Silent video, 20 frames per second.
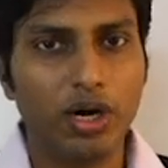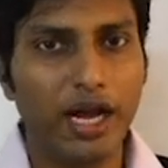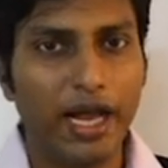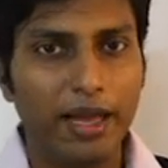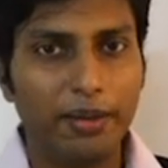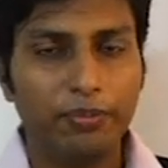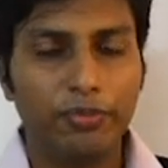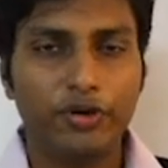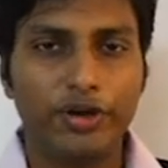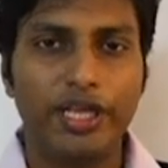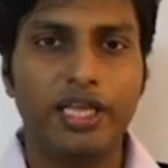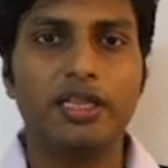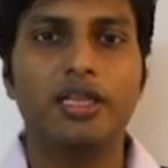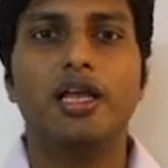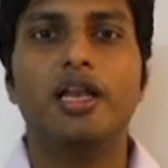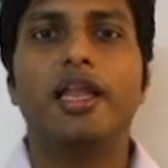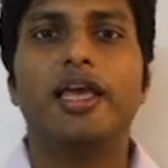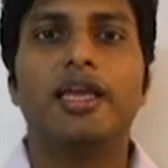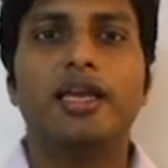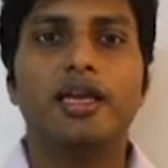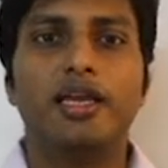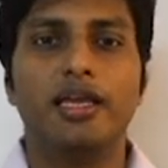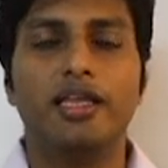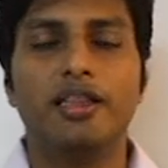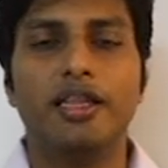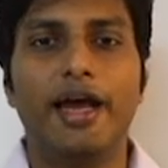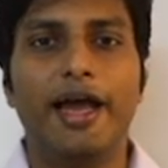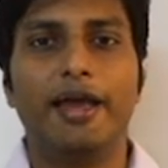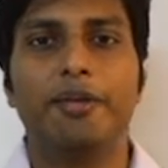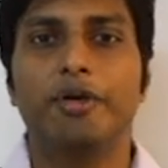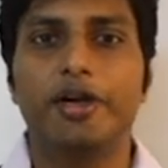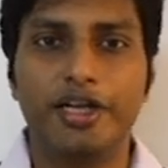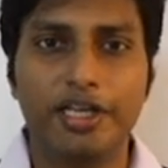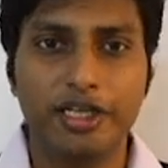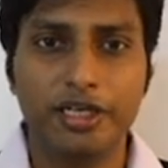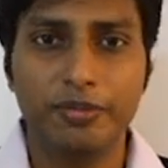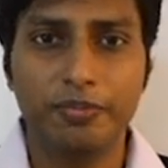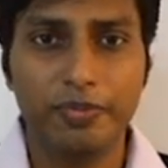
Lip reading: I am putting the link in the I button.